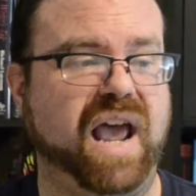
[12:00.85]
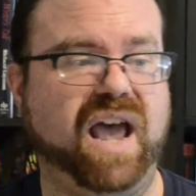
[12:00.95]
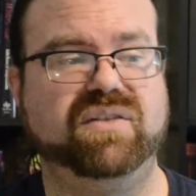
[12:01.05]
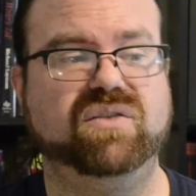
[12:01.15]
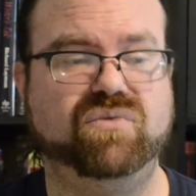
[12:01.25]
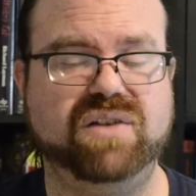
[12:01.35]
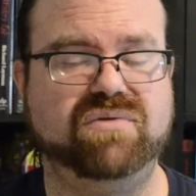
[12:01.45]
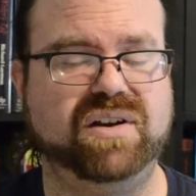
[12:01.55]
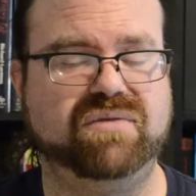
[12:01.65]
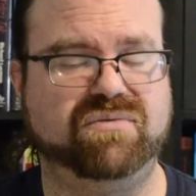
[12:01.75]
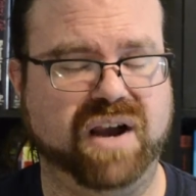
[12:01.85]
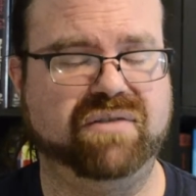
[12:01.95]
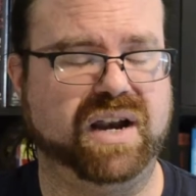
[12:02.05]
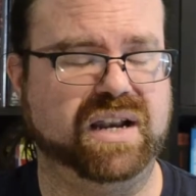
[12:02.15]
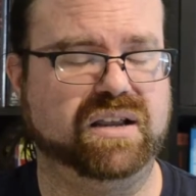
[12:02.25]
having
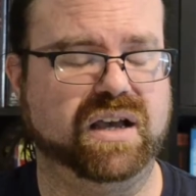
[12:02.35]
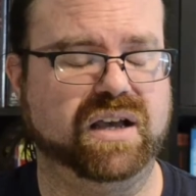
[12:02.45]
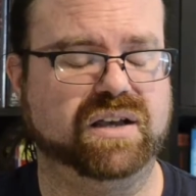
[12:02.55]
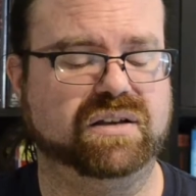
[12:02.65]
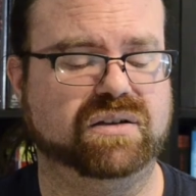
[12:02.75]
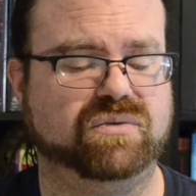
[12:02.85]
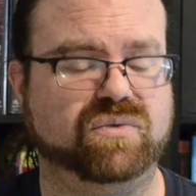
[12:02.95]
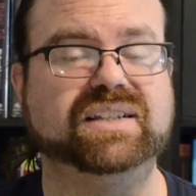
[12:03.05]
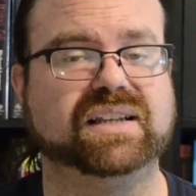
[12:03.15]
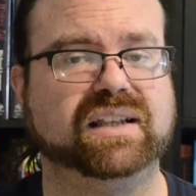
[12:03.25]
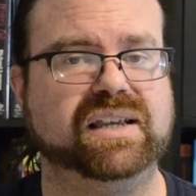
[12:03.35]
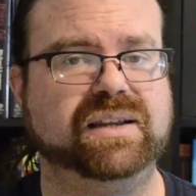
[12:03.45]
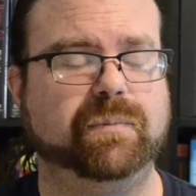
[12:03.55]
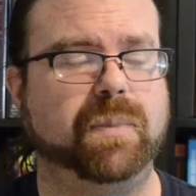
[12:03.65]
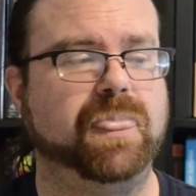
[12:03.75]
reread it recently,
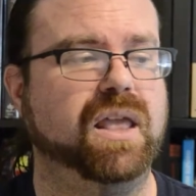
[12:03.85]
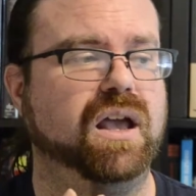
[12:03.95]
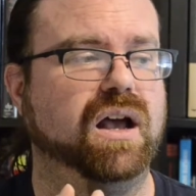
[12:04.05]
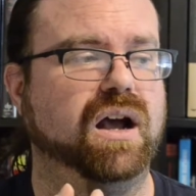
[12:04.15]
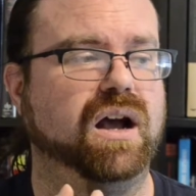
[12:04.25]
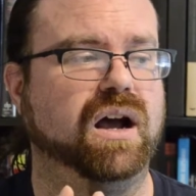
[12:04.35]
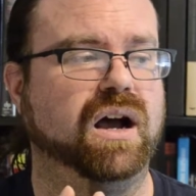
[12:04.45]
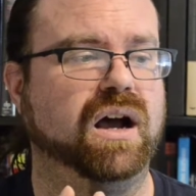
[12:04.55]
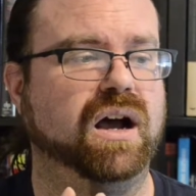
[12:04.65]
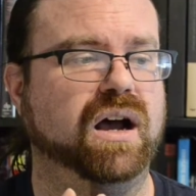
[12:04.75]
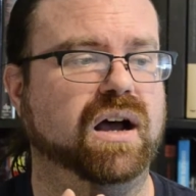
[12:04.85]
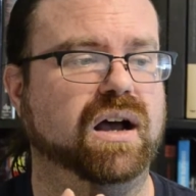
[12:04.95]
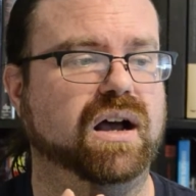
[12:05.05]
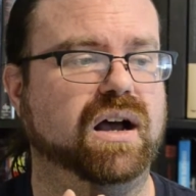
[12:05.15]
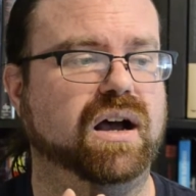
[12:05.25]

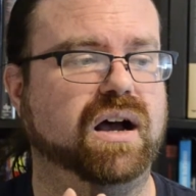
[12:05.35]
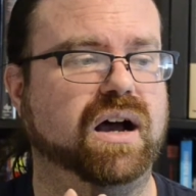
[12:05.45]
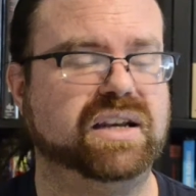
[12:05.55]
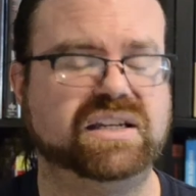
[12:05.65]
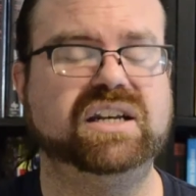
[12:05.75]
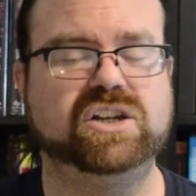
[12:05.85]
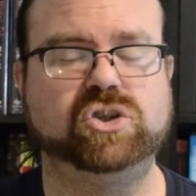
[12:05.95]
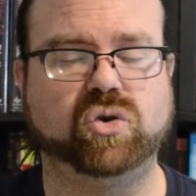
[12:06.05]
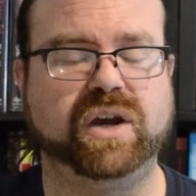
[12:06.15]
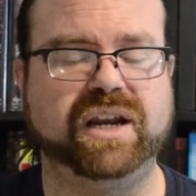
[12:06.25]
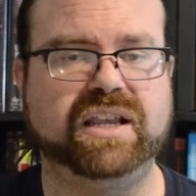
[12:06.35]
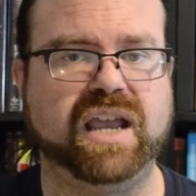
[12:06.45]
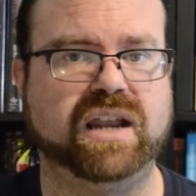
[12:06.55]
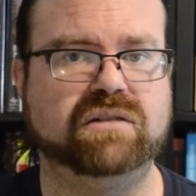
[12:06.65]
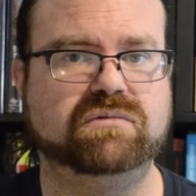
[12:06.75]
I did enjoy it
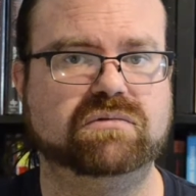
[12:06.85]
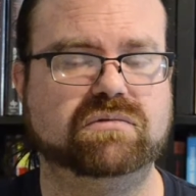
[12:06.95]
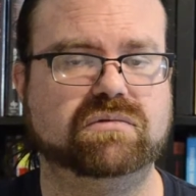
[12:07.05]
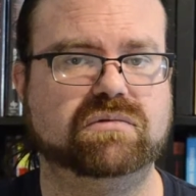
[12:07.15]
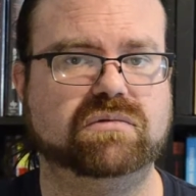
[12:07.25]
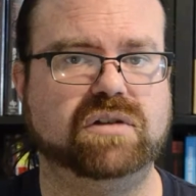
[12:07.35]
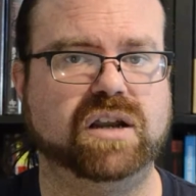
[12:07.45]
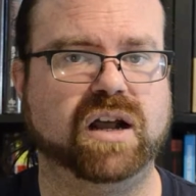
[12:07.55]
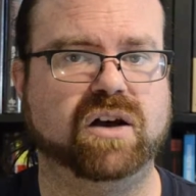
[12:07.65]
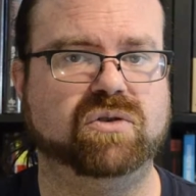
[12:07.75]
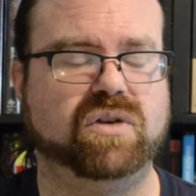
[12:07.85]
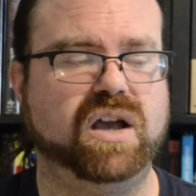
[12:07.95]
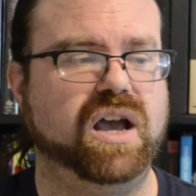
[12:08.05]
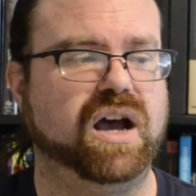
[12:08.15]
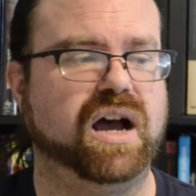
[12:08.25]
again. You know,
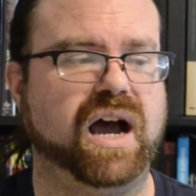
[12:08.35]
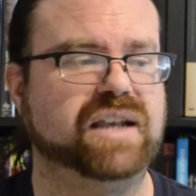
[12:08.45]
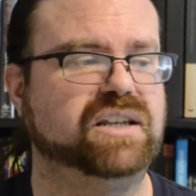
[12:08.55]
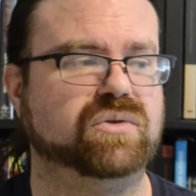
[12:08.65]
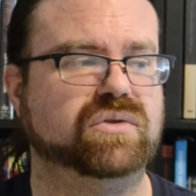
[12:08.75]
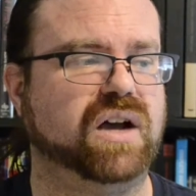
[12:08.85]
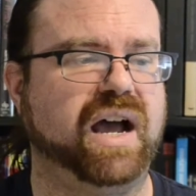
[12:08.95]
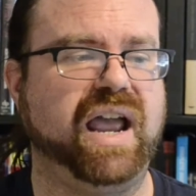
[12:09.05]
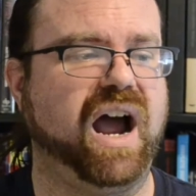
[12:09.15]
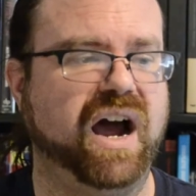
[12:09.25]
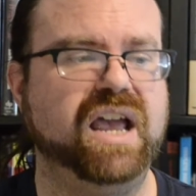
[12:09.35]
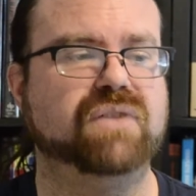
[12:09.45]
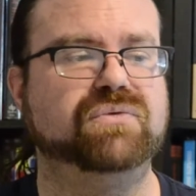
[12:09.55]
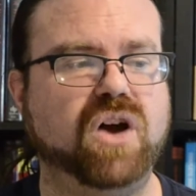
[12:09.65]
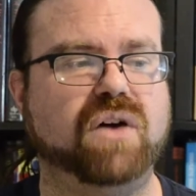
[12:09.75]
I don't. I
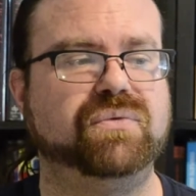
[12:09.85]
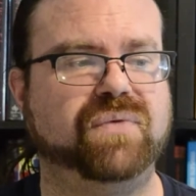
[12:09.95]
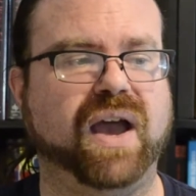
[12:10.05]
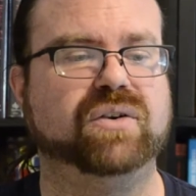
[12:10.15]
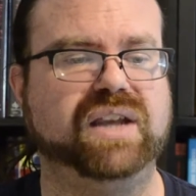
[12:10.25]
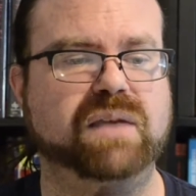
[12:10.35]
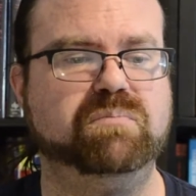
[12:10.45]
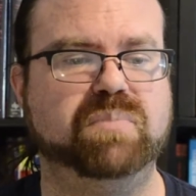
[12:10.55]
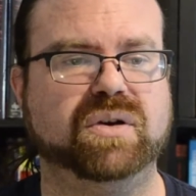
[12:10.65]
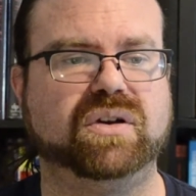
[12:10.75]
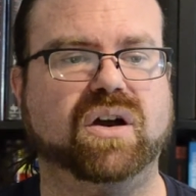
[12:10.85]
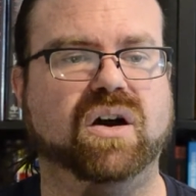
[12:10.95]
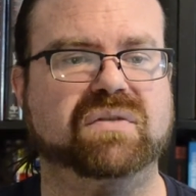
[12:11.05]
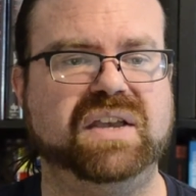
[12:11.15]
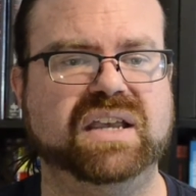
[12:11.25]
have not found a book
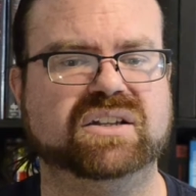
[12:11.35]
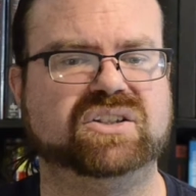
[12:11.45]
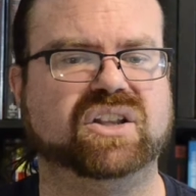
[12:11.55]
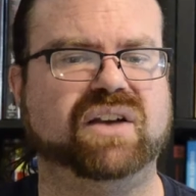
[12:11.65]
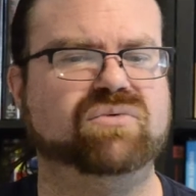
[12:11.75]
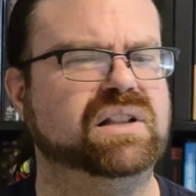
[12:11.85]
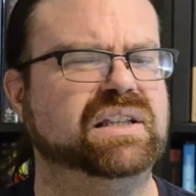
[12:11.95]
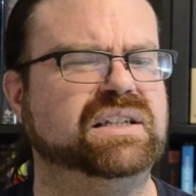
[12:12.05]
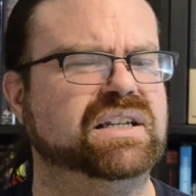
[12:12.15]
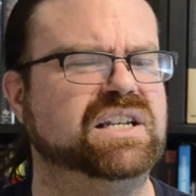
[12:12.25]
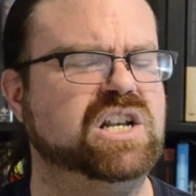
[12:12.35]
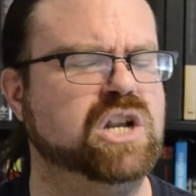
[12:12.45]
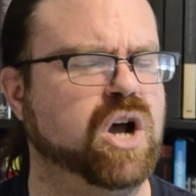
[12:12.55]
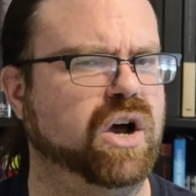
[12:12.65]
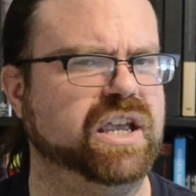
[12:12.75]
of his that I really did
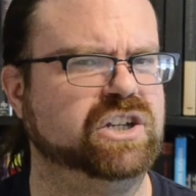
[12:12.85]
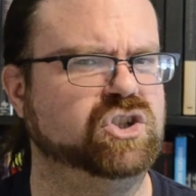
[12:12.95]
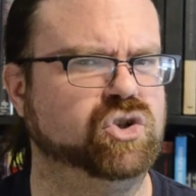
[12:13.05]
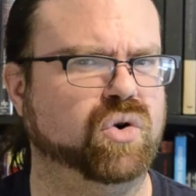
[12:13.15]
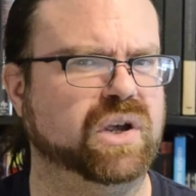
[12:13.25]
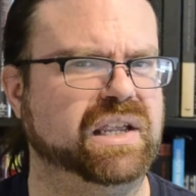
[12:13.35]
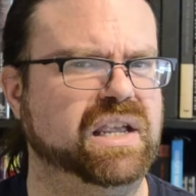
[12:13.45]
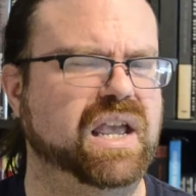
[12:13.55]
not enjoy.